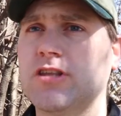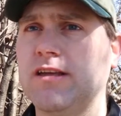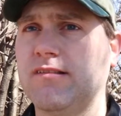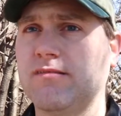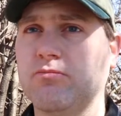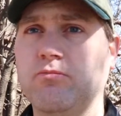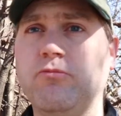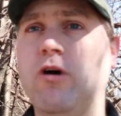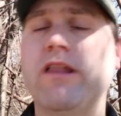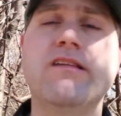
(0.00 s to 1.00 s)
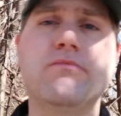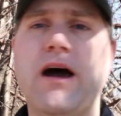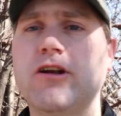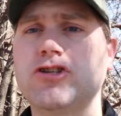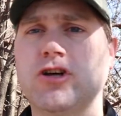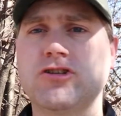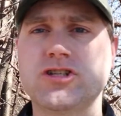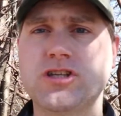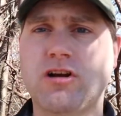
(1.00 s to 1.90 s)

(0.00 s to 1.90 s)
that's one of these modern churches.